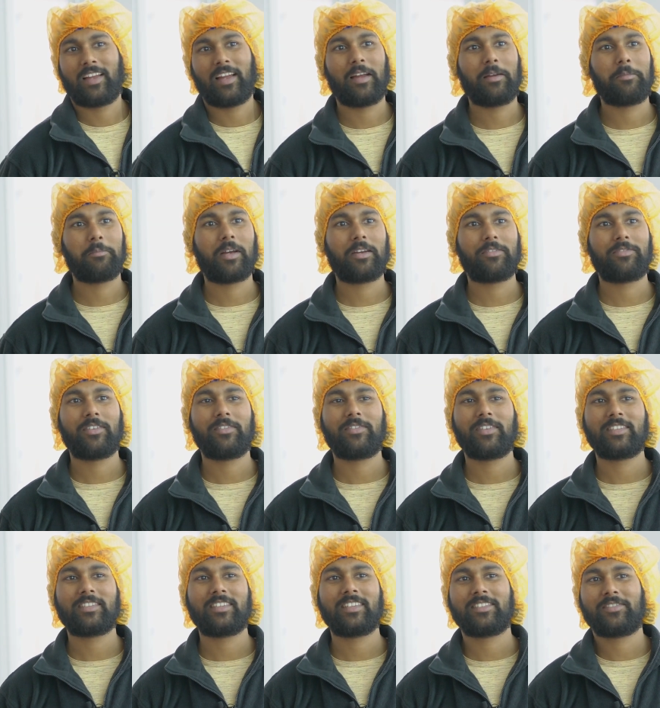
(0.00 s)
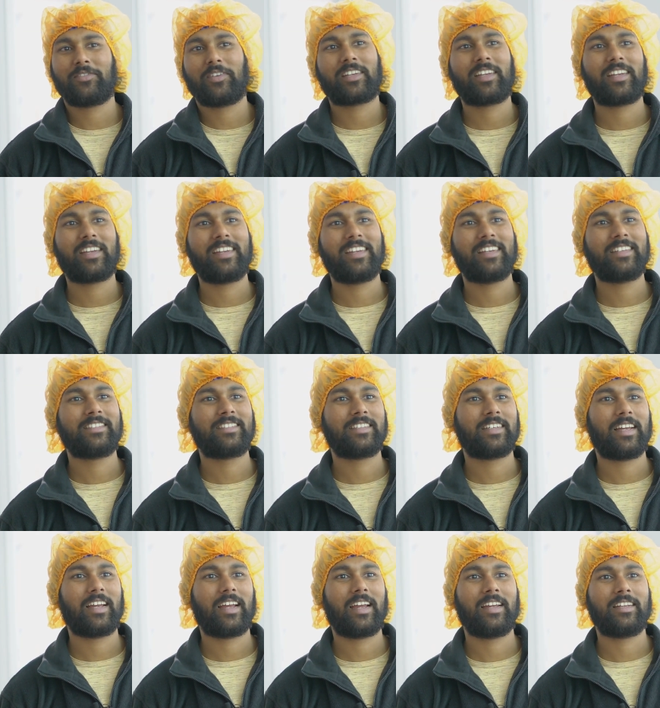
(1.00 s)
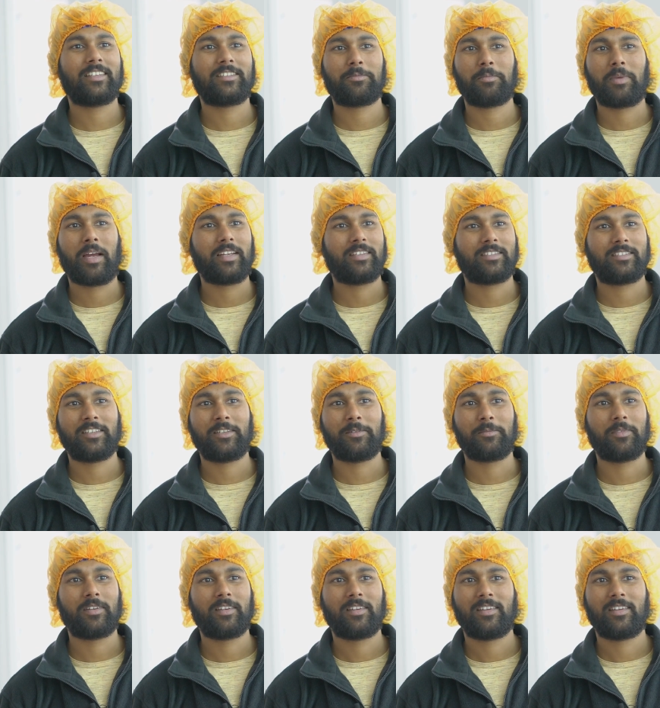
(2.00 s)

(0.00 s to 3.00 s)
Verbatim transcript: Uh, my favorite thing working here is it's my team.